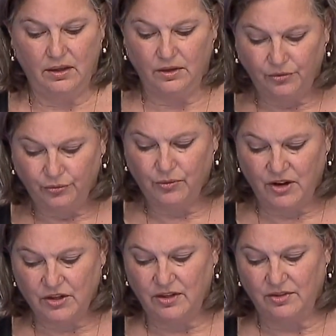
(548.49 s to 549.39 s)
If
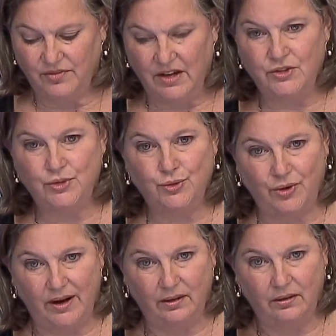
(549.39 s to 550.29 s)
Russia invades
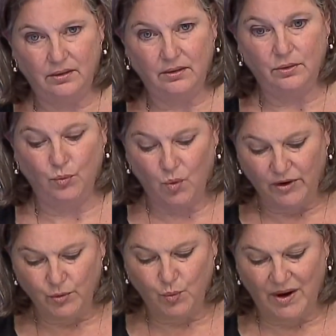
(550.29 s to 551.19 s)
Ukraine,
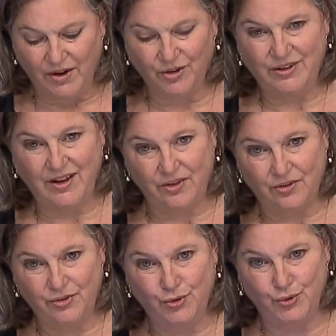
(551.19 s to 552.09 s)
one way or
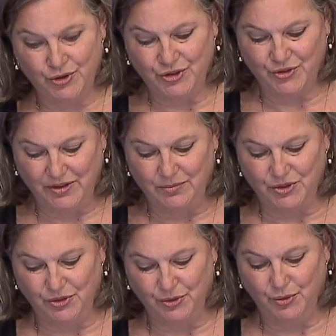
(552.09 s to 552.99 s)
another, Nord Stream
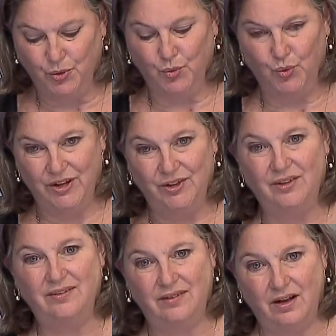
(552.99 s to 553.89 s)
2 will
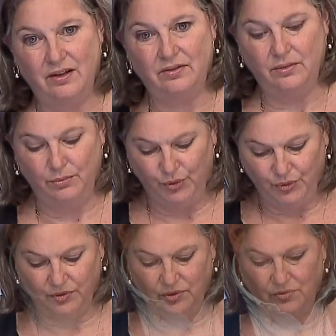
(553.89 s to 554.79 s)
not
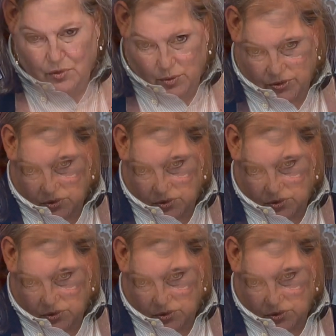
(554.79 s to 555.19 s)
move forward.